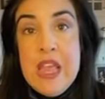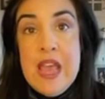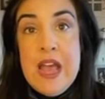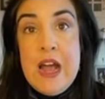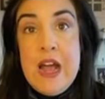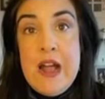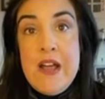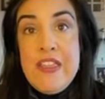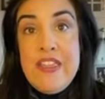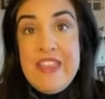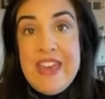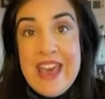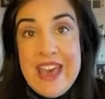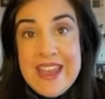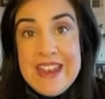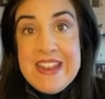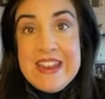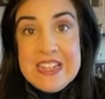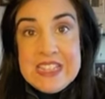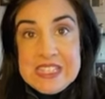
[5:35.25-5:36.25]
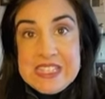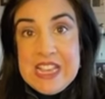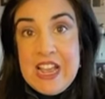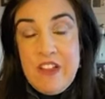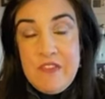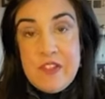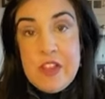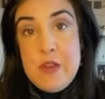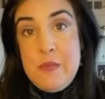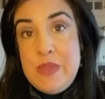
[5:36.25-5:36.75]
That in
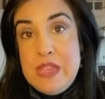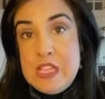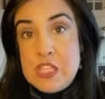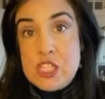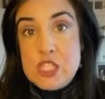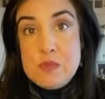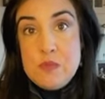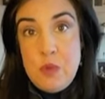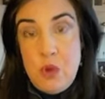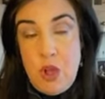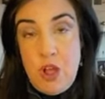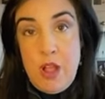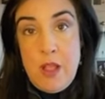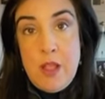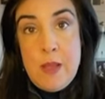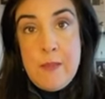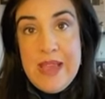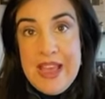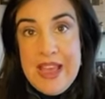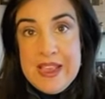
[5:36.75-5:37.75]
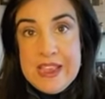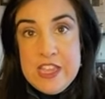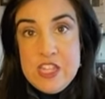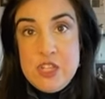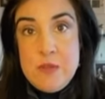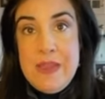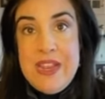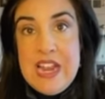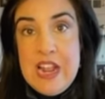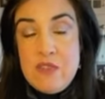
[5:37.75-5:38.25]
itself could be a small package.
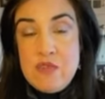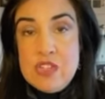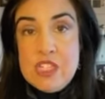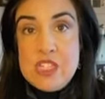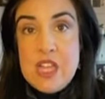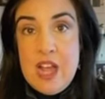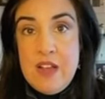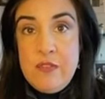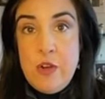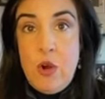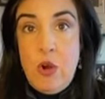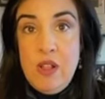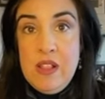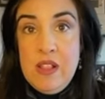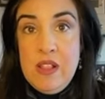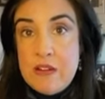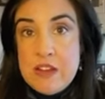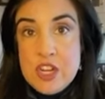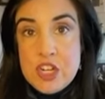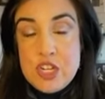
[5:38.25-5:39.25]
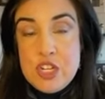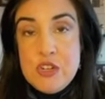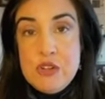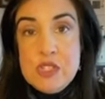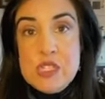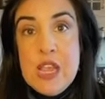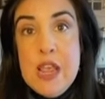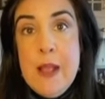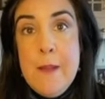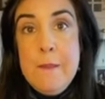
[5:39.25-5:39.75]
It may not resolve all our
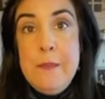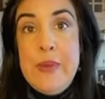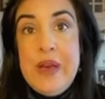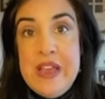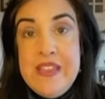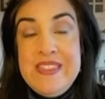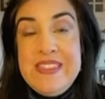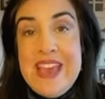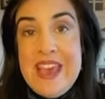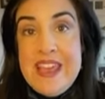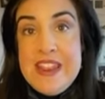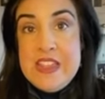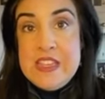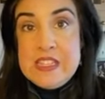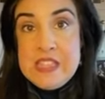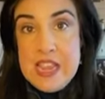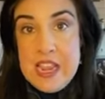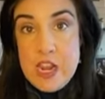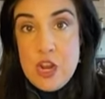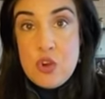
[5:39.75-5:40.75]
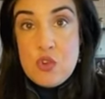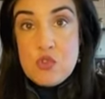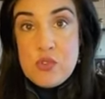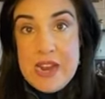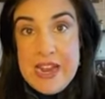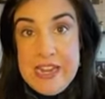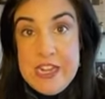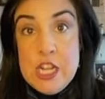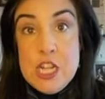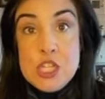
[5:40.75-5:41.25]
issues, but that is a
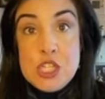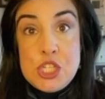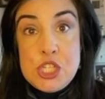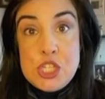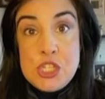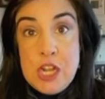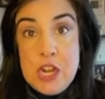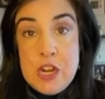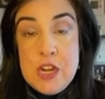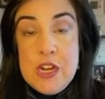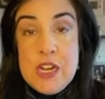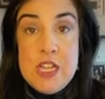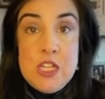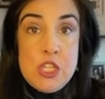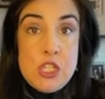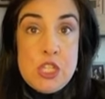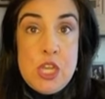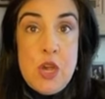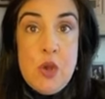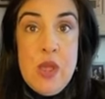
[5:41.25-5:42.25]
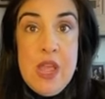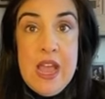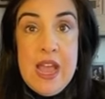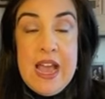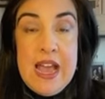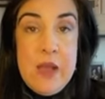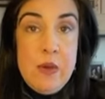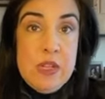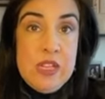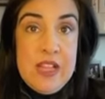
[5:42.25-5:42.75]
great start. And so
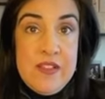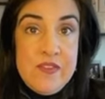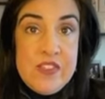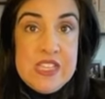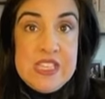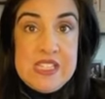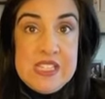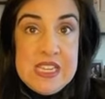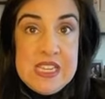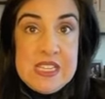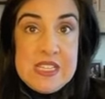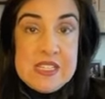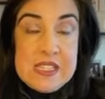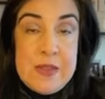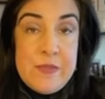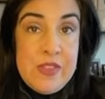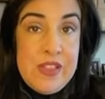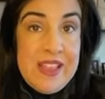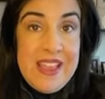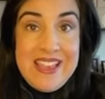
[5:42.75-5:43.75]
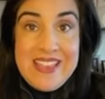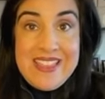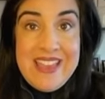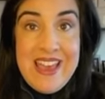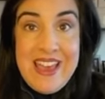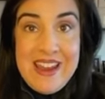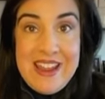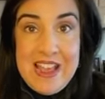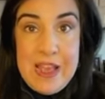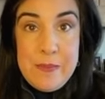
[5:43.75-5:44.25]
I would love to see something like
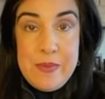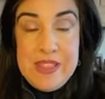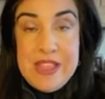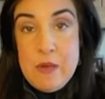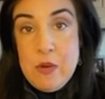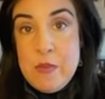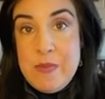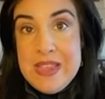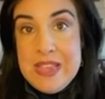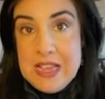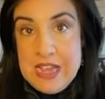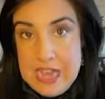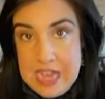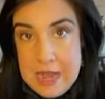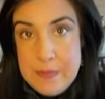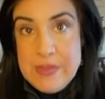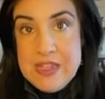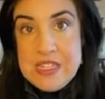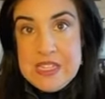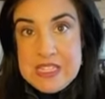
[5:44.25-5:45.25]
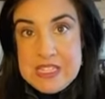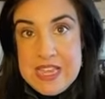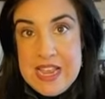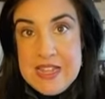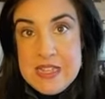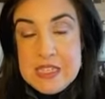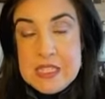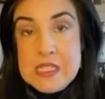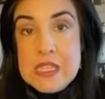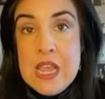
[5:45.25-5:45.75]
that happen. That would be common
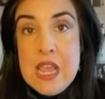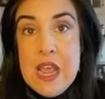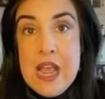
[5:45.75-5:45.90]
sense.